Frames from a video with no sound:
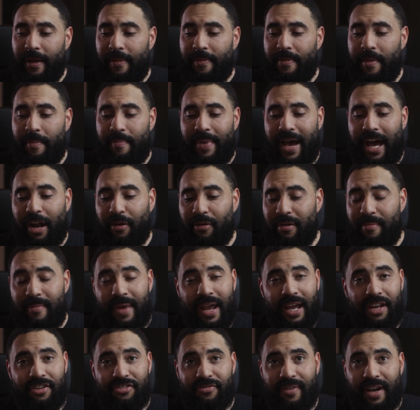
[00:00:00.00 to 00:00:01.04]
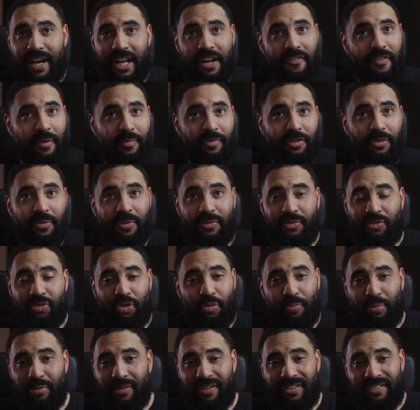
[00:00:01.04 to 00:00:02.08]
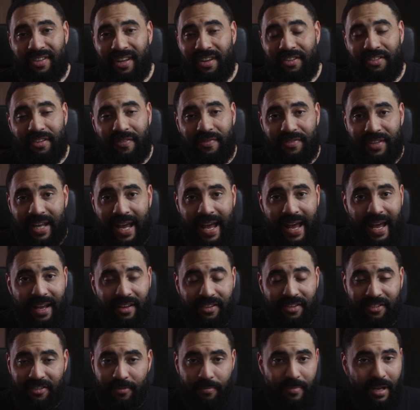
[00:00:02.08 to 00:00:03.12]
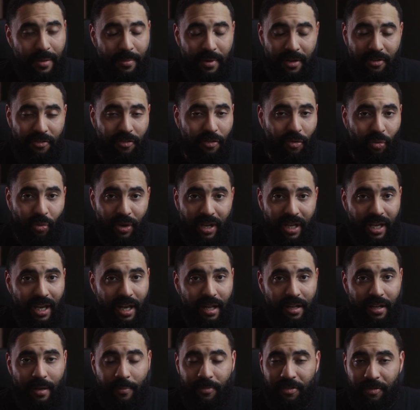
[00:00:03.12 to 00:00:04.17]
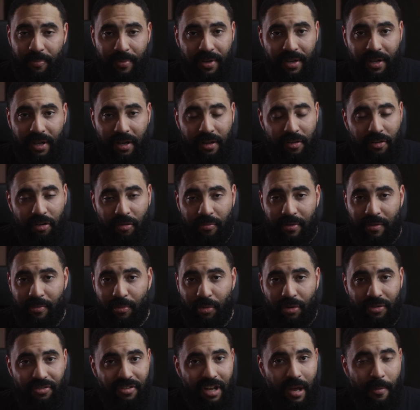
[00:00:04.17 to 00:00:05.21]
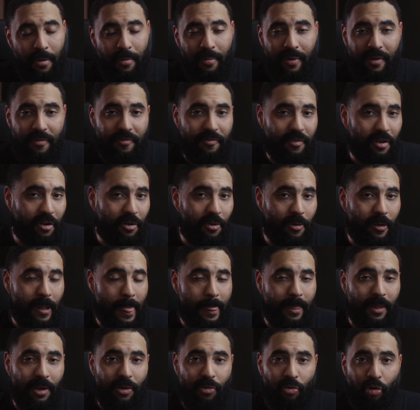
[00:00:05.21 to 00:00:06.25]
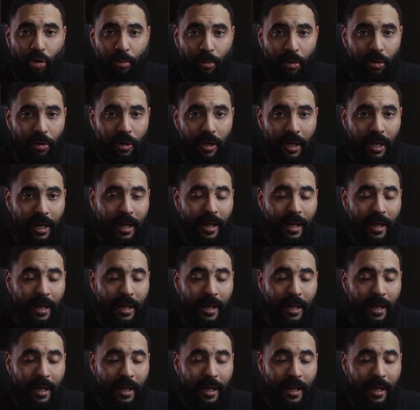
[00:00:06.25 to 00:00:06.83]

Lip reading: The battery may drain if I'm doing super intensive tasks. Maybe it's the weekend and I'm spending a little bit more time on my phone than normal.